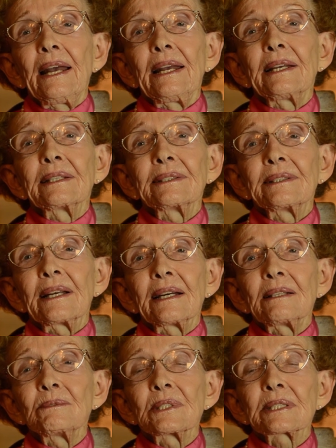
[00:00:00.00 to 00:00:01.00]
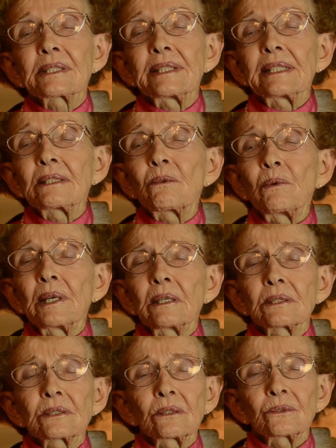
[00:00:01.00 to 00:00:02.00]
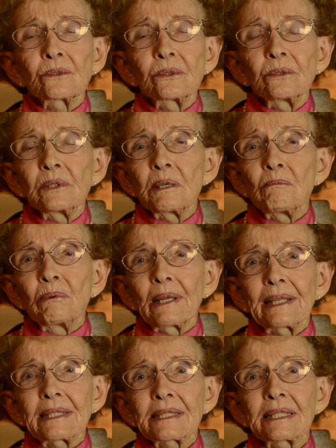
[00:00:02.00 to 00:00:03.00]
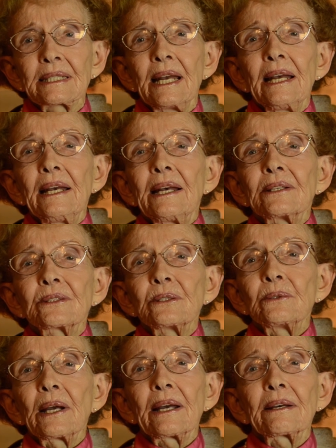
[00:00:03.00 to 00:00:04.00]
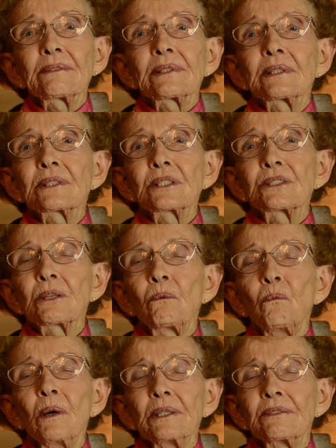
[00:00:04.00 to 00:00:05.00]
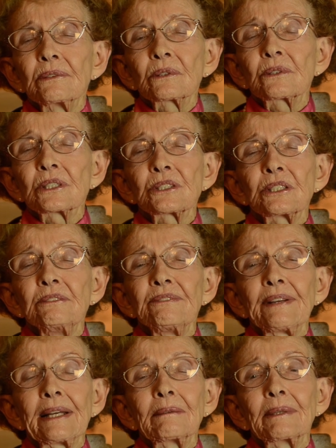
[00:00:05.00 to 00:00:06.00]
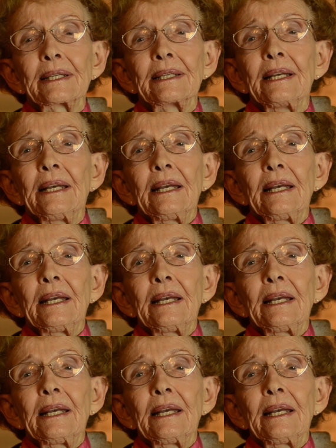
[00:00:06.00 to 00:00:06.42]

And I just think we are so truly blessed to have such a wonderful Christian family,